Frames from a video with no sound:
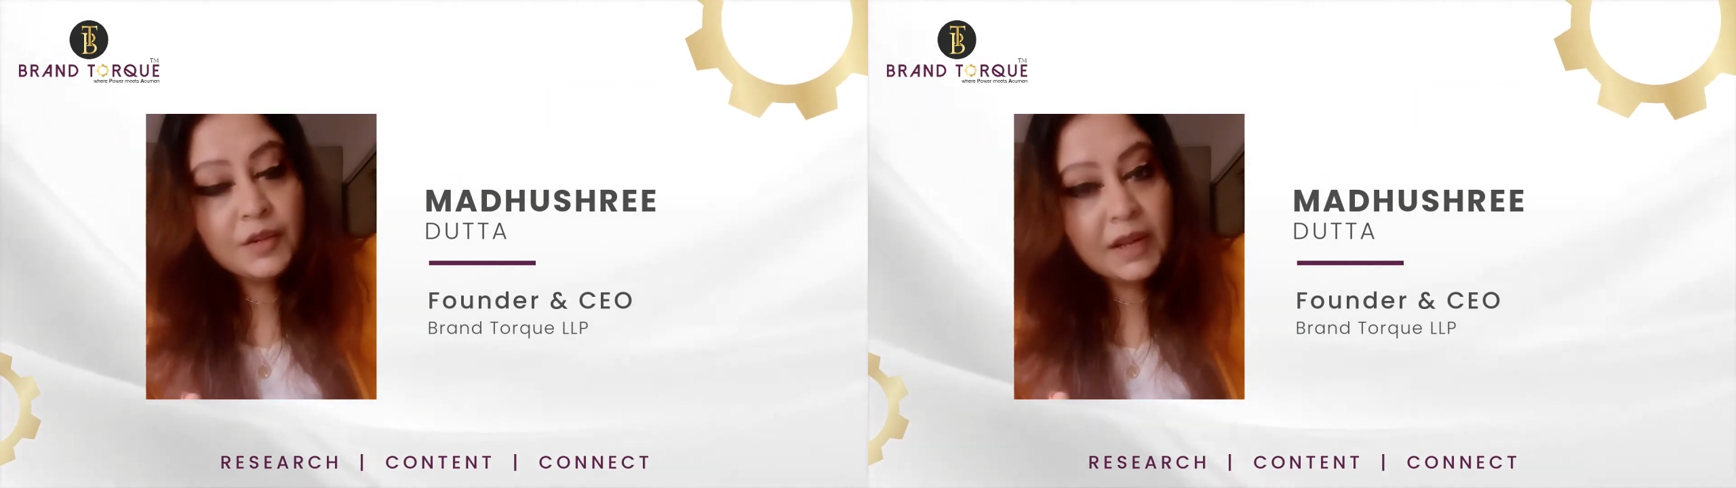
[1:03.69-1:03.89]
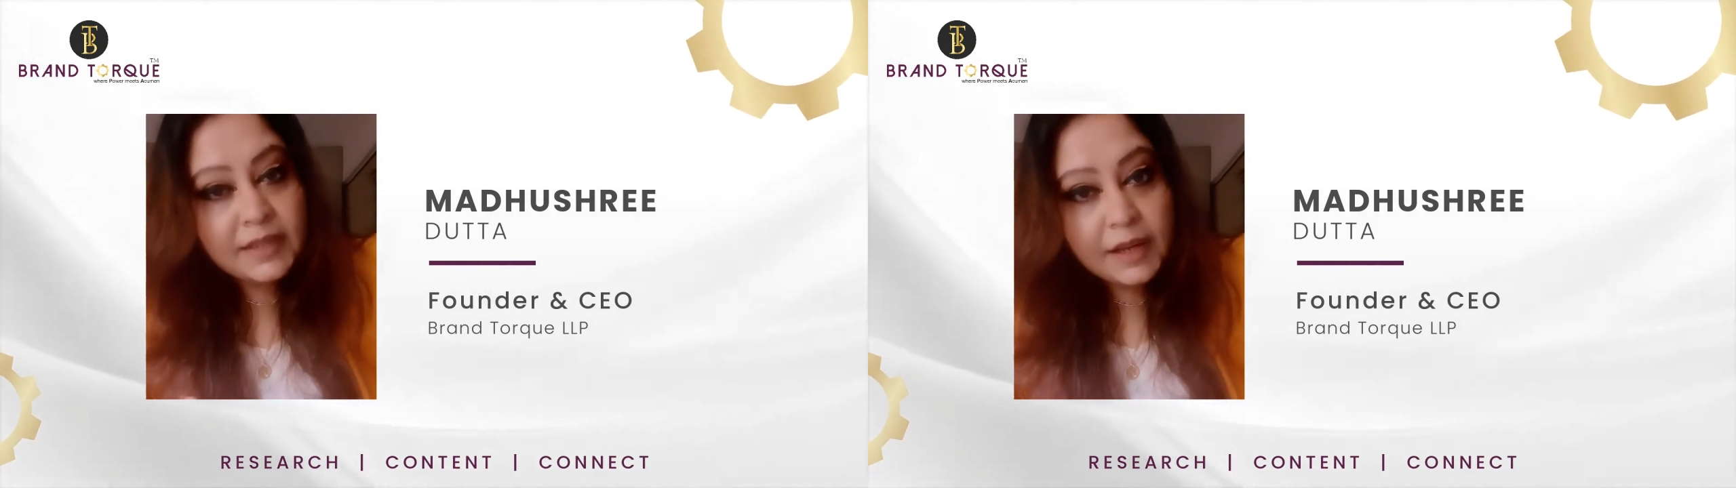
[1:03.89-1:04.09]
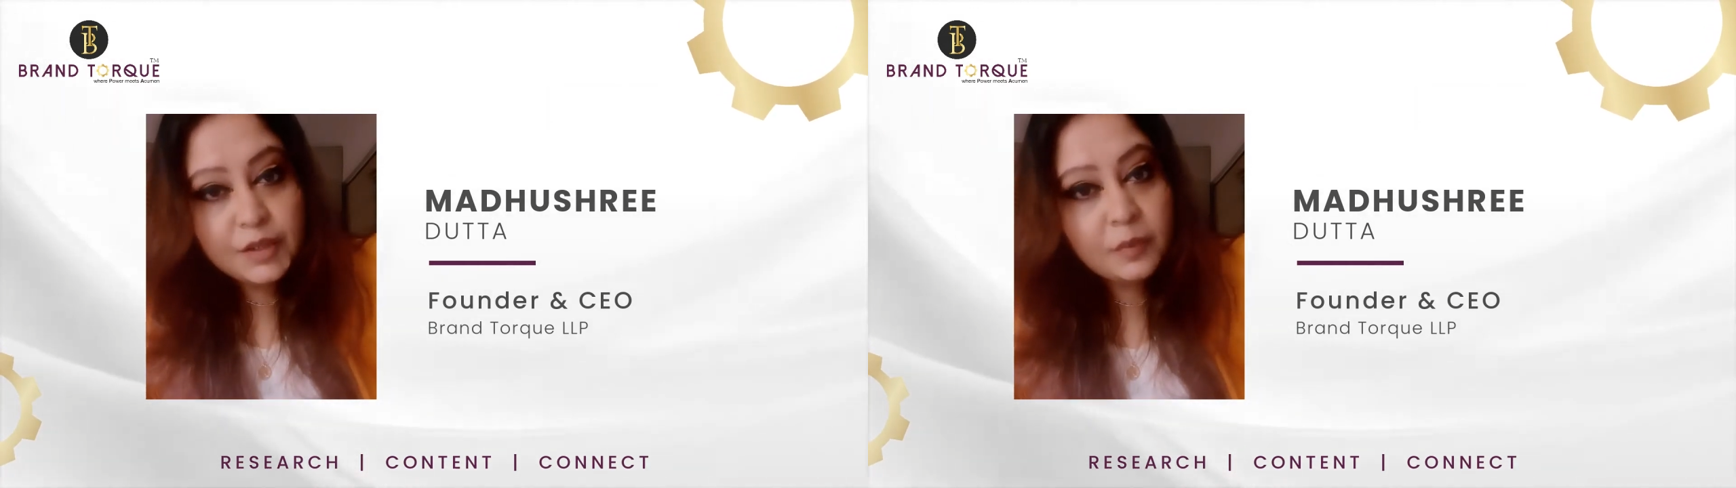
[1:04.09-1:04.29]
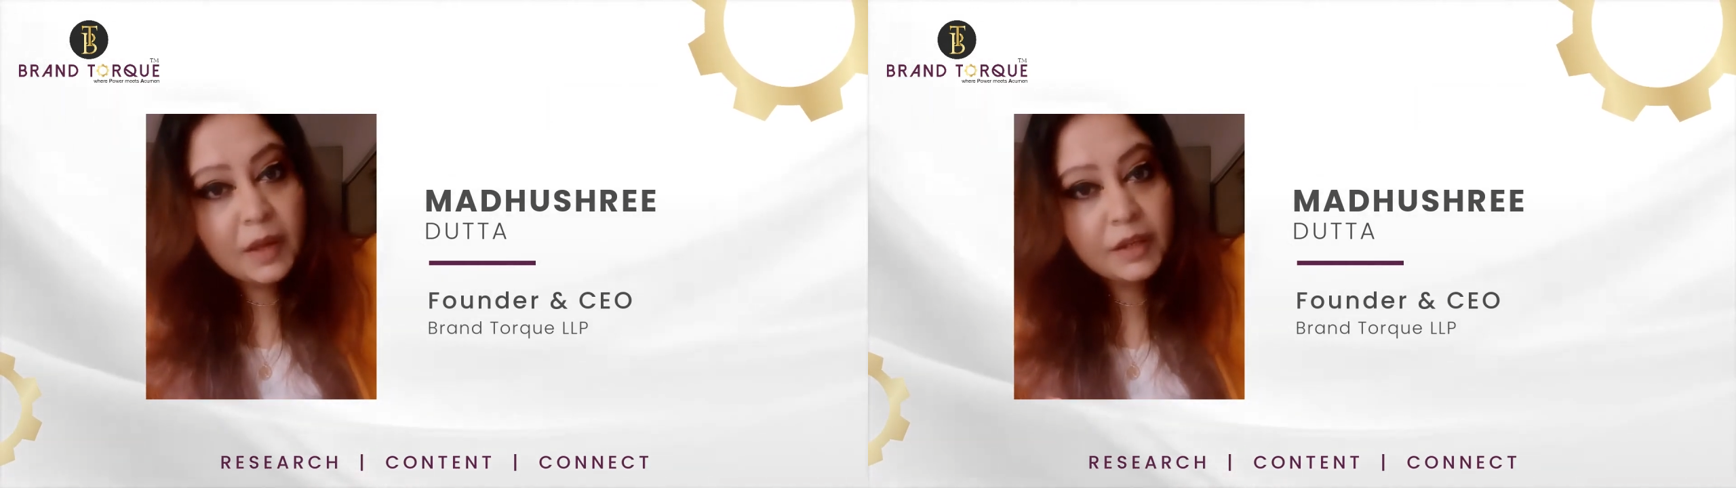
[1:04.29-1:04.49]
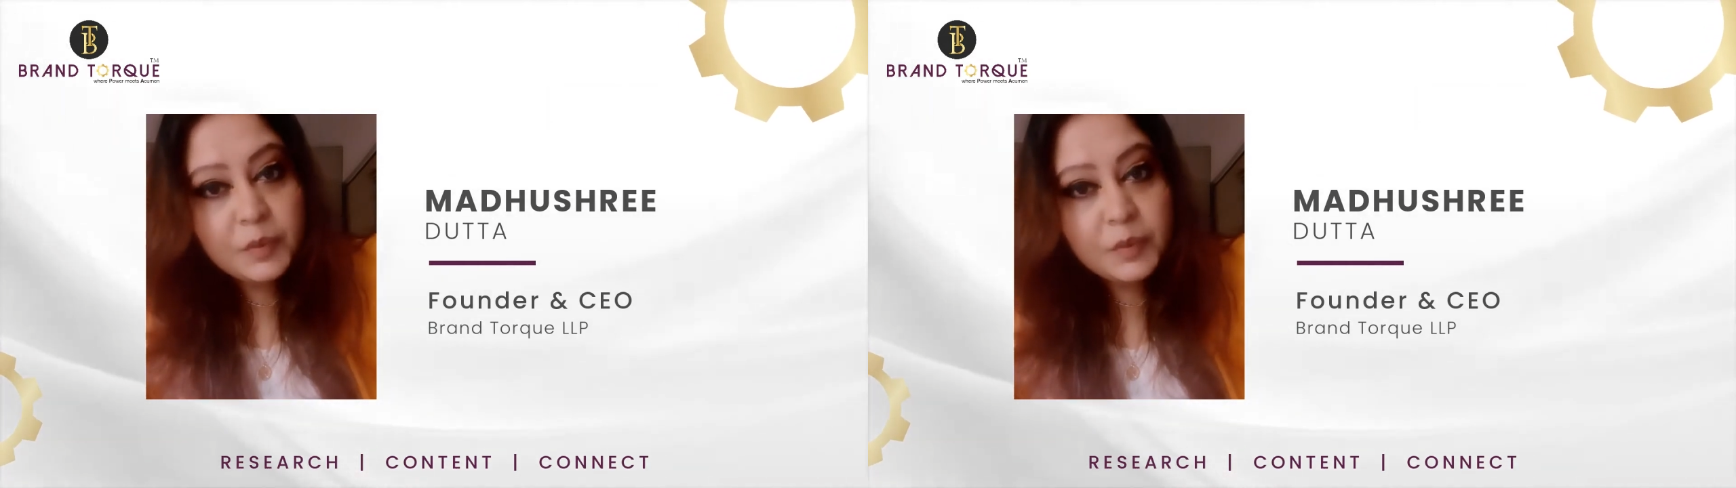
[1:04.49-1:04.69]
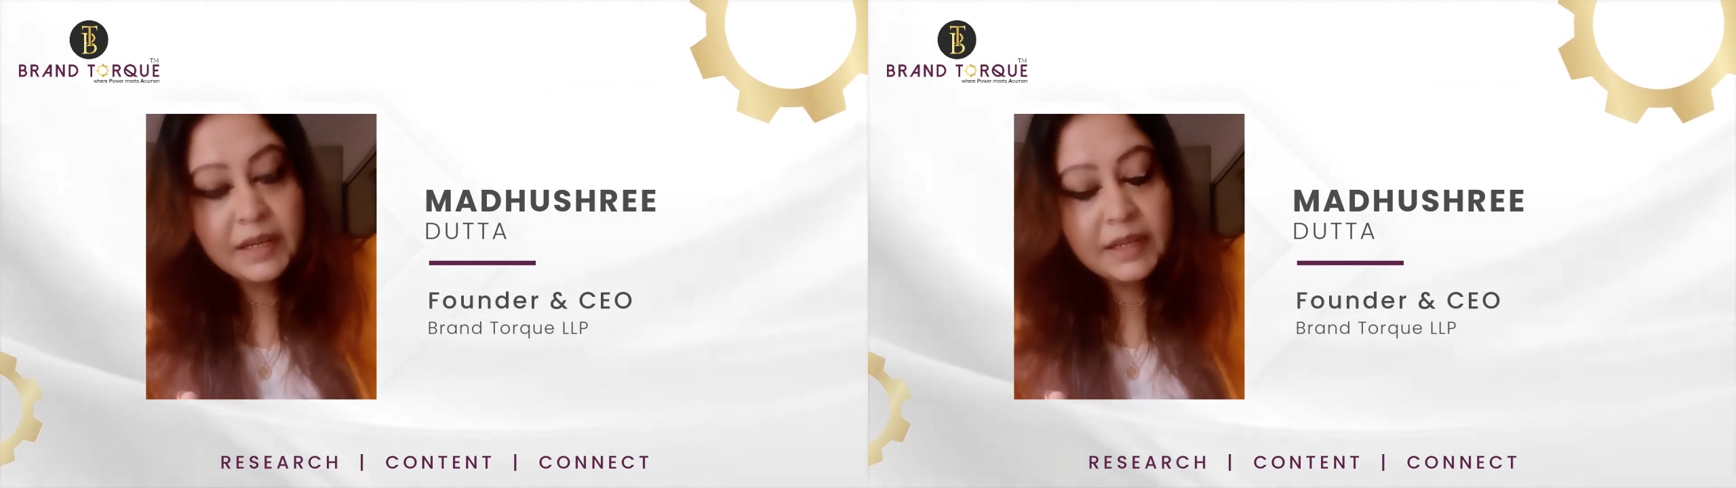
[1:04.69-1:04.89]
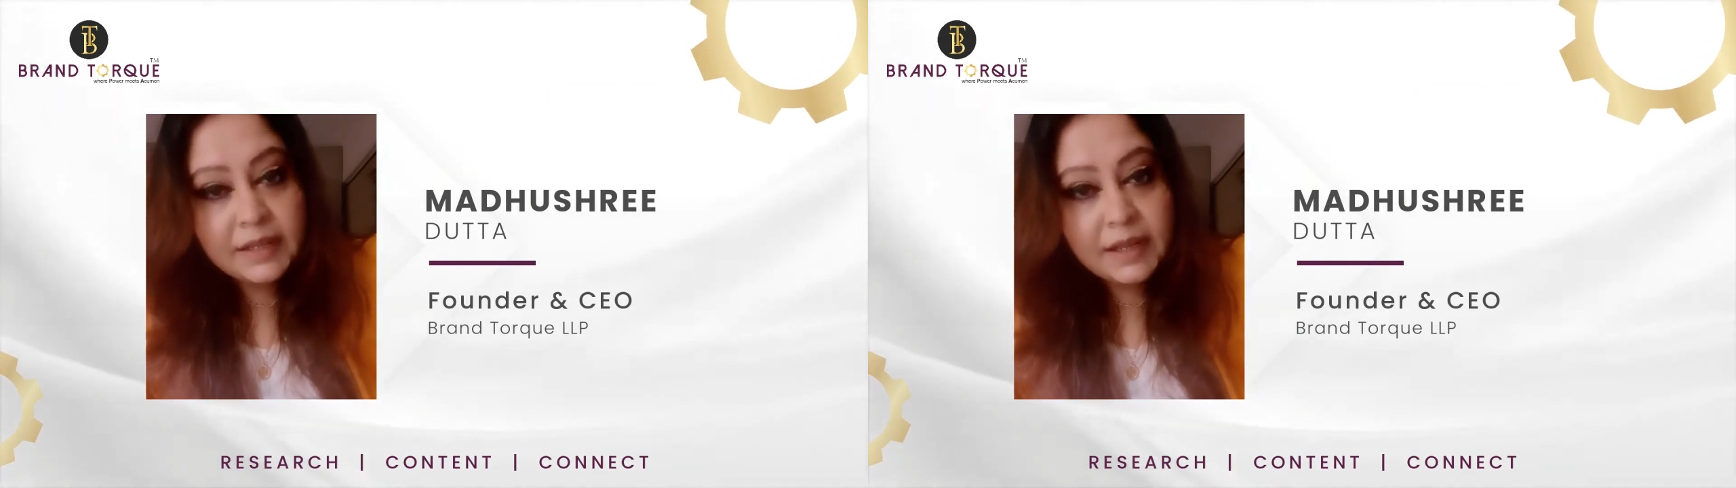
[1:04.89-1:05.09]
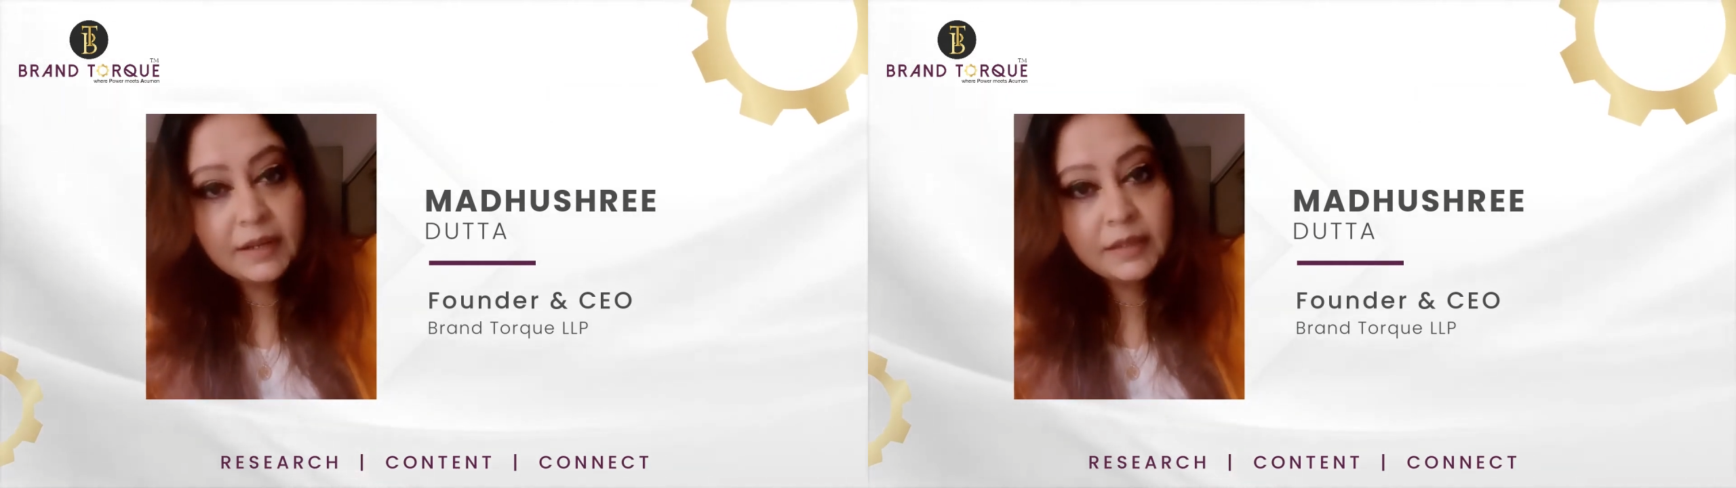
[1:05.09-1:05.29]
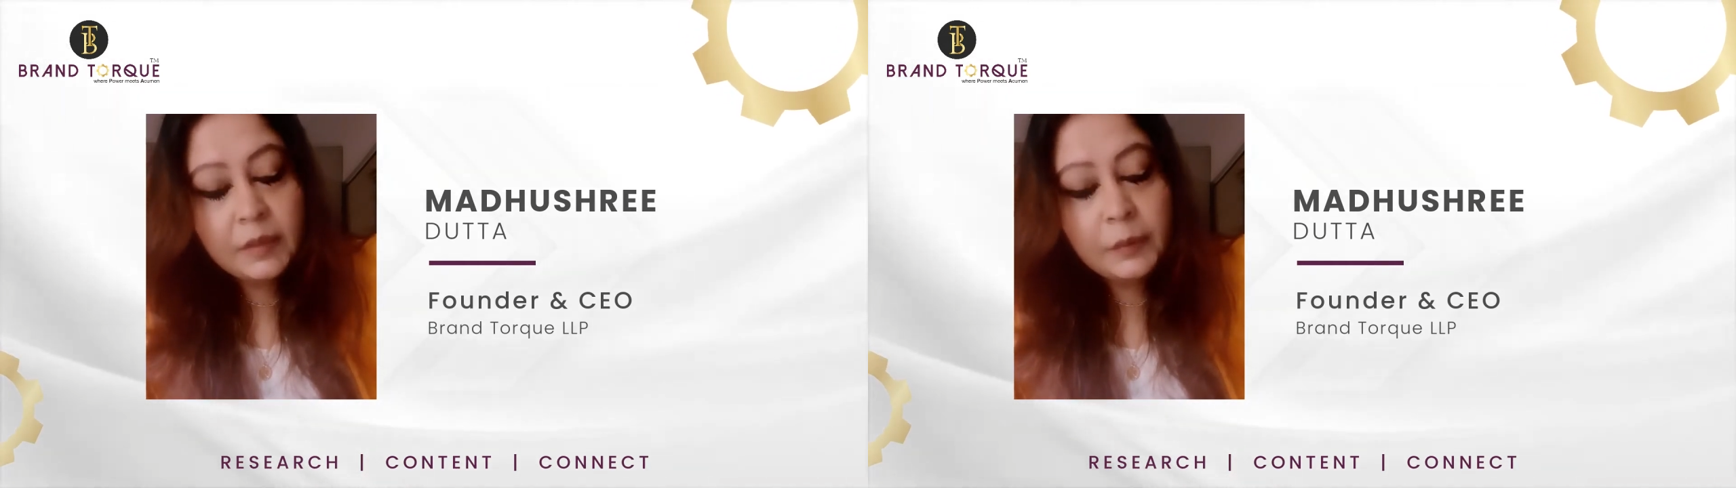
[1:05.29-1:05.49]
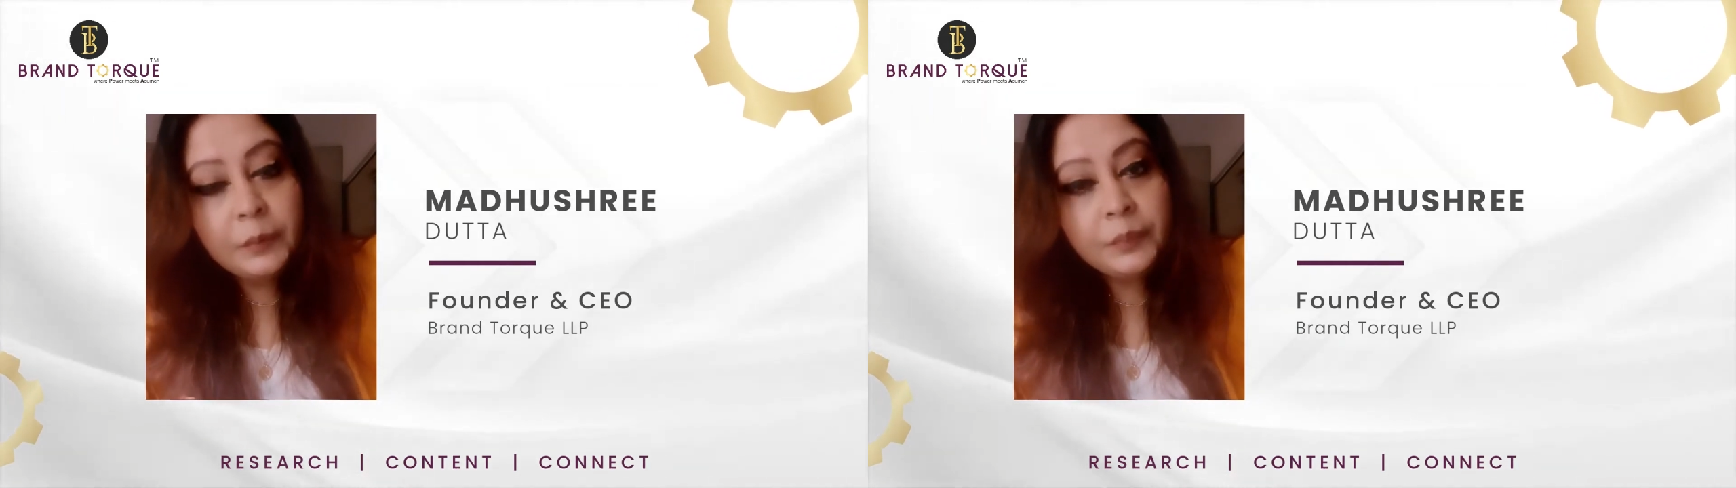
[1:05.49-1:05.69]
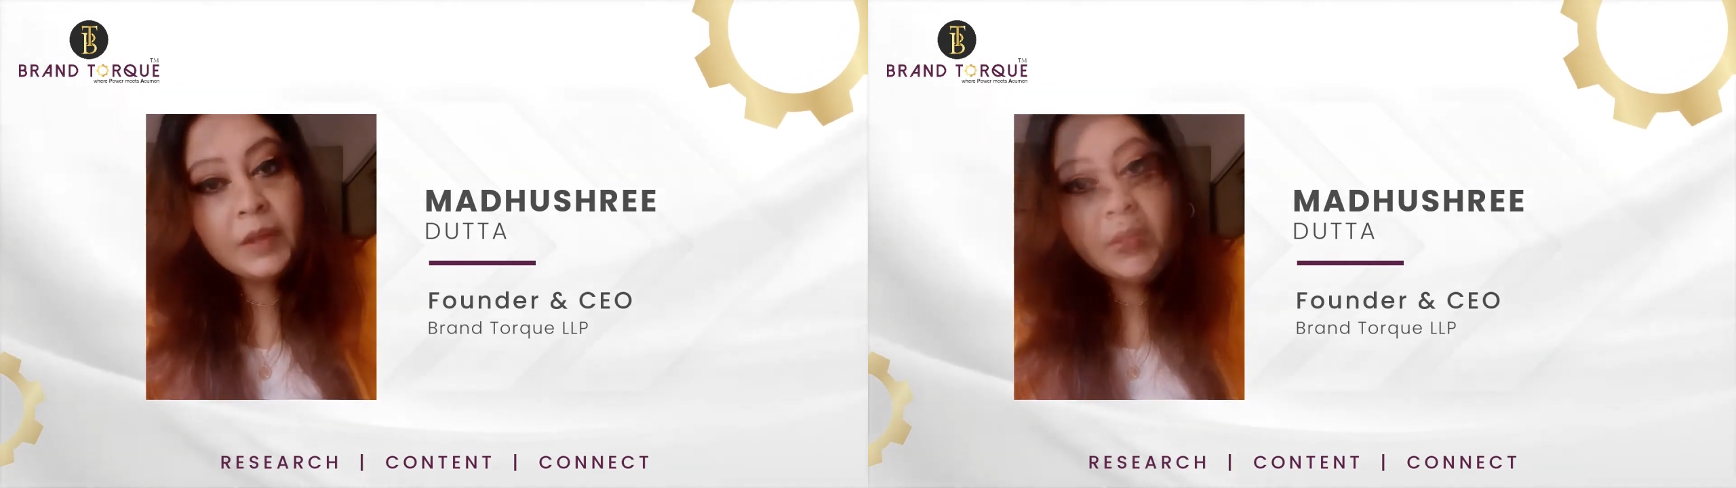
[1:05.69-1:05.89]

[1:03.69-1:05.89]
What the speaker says: transaction management and consulting.